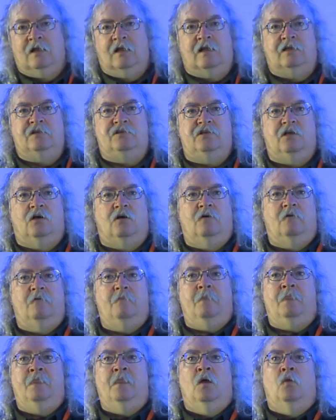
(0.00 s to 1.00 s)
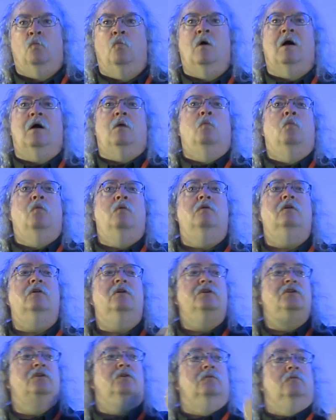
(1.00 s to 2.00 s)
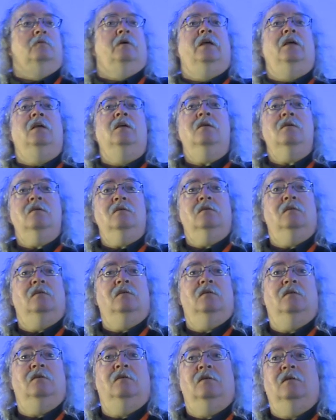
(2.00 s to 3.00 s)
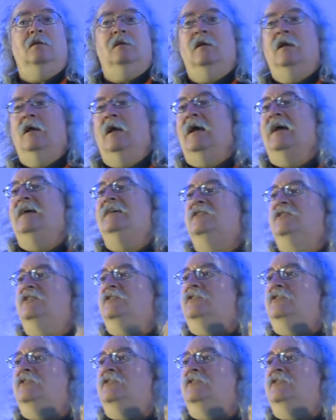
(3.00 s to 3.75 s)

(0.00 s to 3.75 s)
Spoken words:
And so what we're doing as